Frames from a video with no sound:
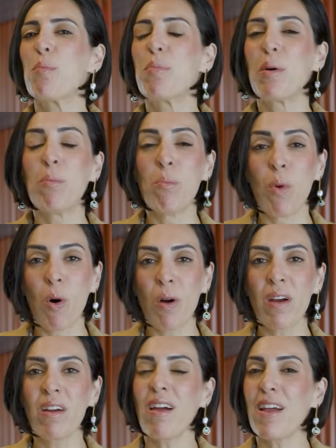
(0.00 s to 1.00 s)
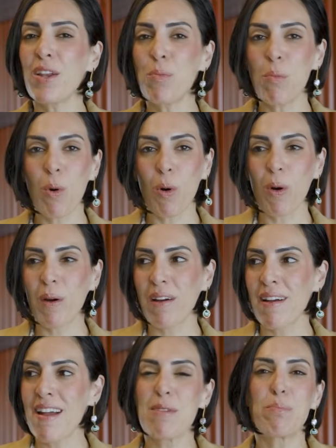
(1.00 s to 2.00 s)
But more and
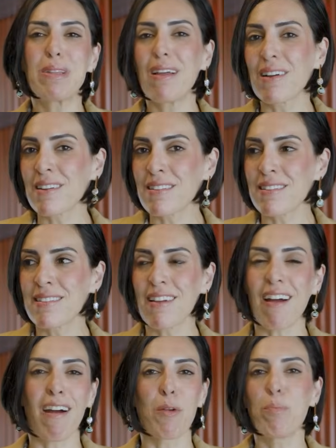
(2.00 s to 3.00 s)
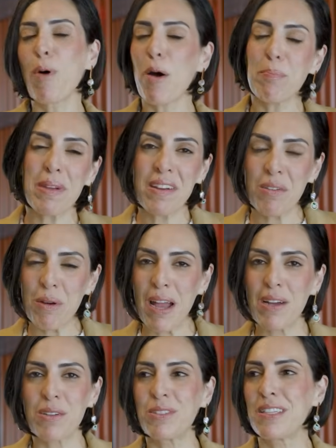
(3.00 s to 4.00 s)
more plugs are popping
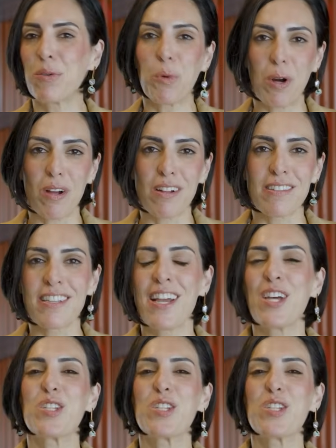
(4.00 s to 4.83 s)
around the world,